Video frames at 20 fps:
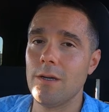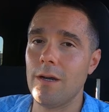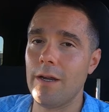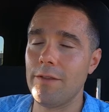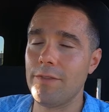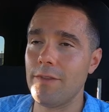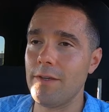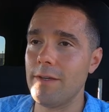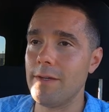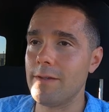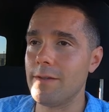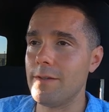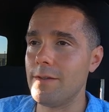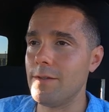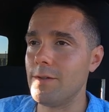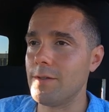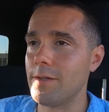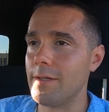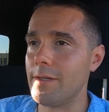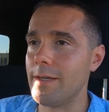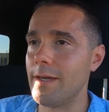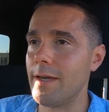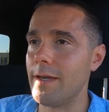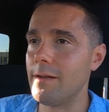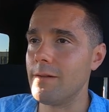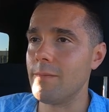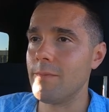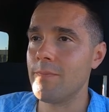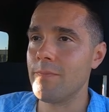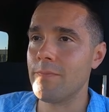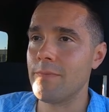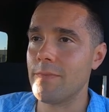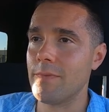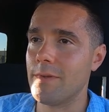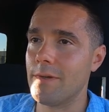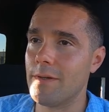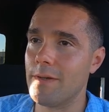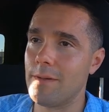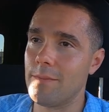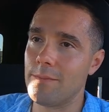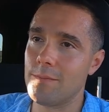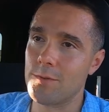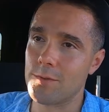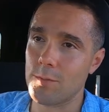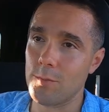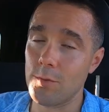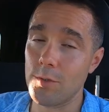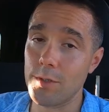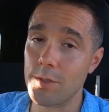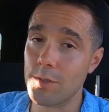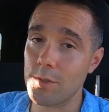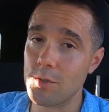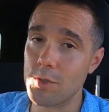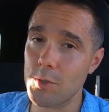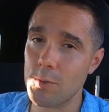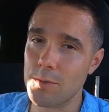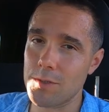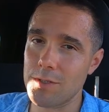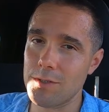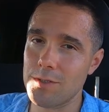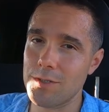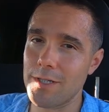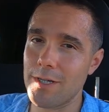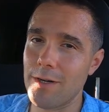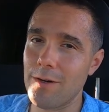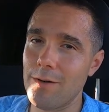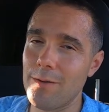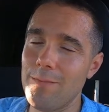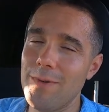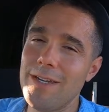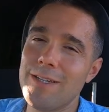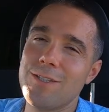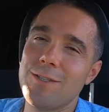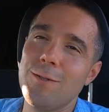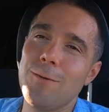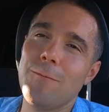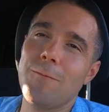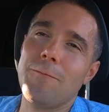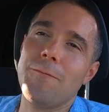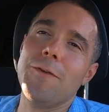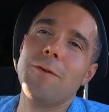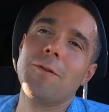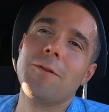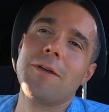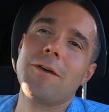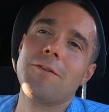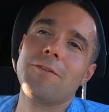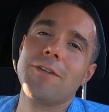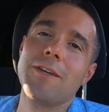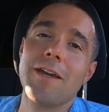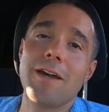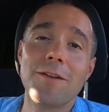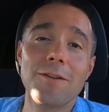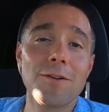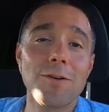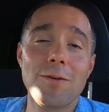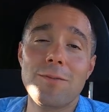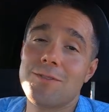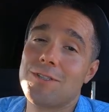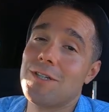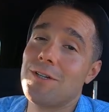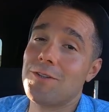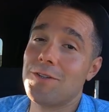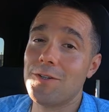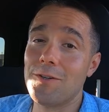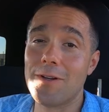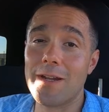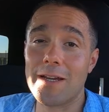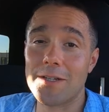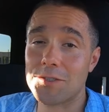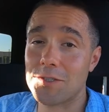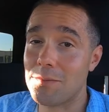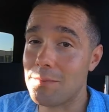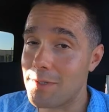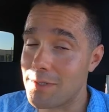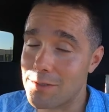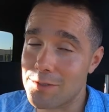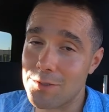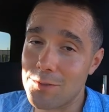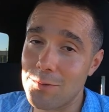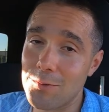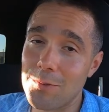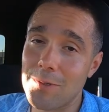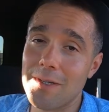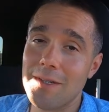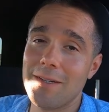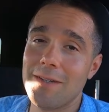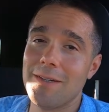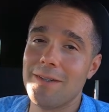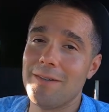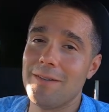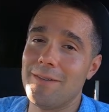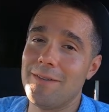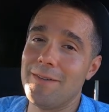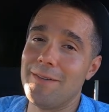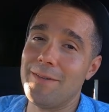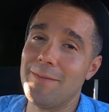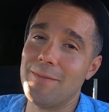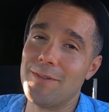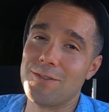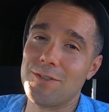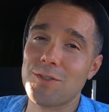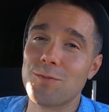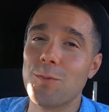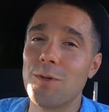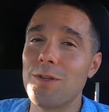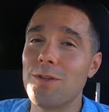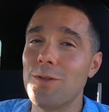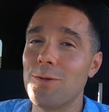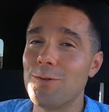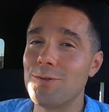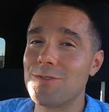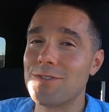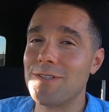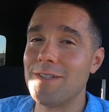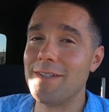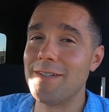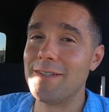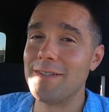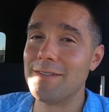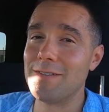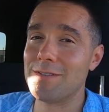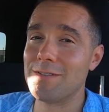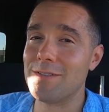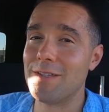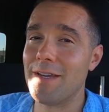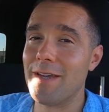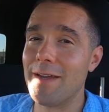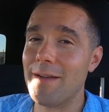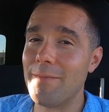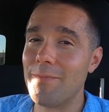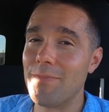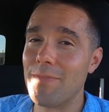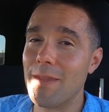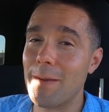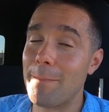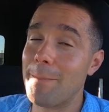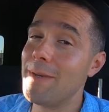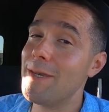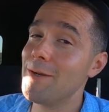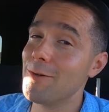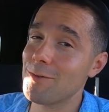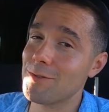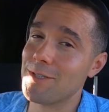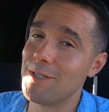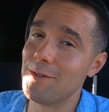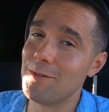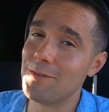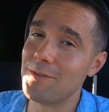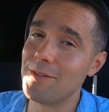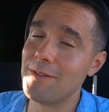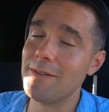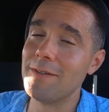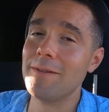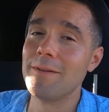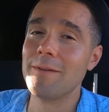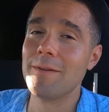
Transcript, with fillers: I think, and you can get um, some really good juices there. It makes you feel healthy. I don't know how much healthier it actually makes you. Um, it's just one of those things that appears healthy.